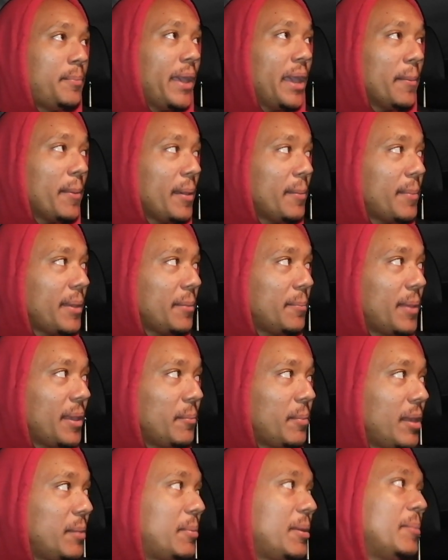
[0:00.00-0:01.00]
Ping, ping, ping,
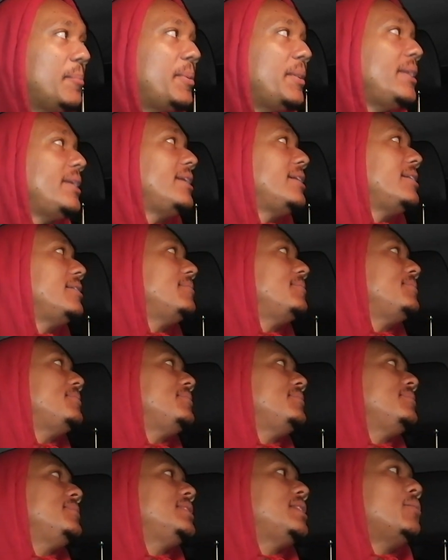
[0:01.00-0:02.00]
ping, ping, ping, ping.
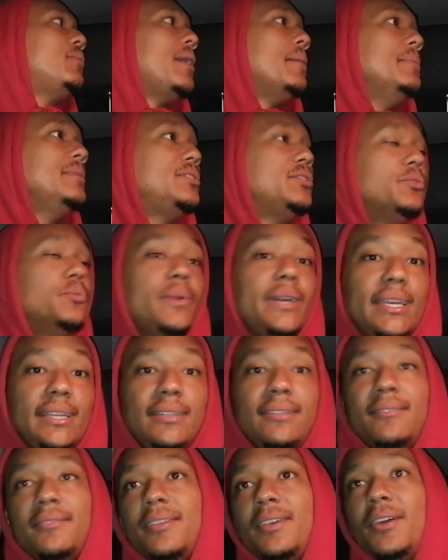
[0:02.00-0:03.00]
They want me to
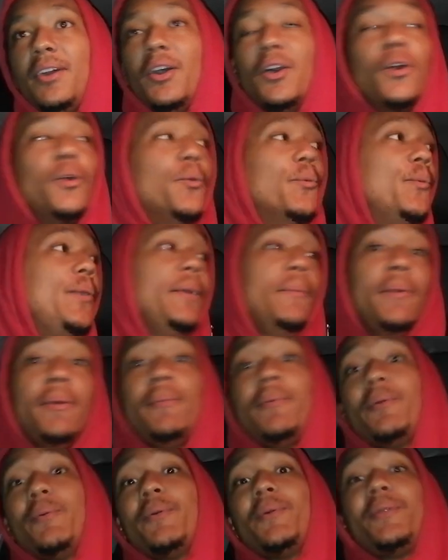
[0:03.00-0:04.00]
win. Win,
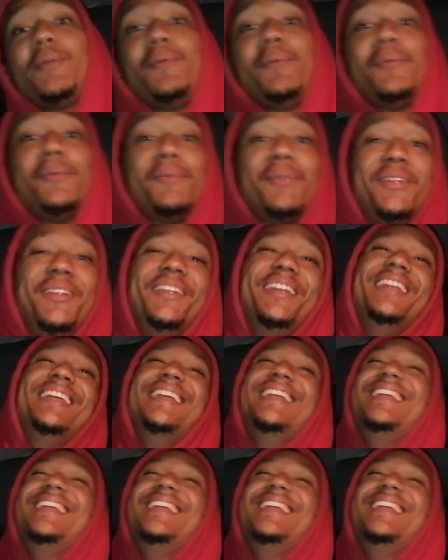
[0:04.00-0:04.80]
win, win, win, win. win.